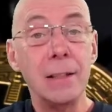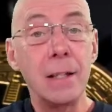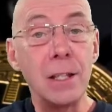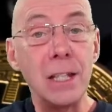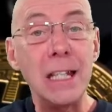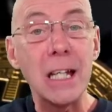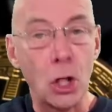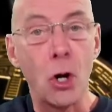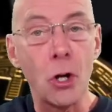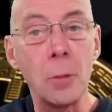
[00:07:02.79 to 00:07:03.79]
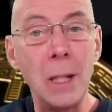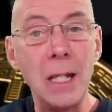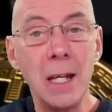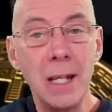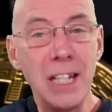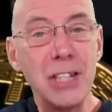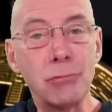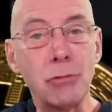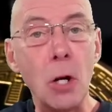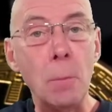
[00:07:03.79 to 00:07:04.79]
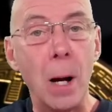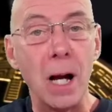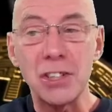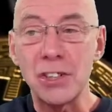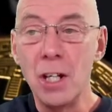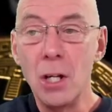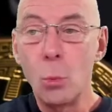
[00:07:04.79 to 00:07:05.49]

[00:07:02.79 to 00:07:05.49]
that the economy is robust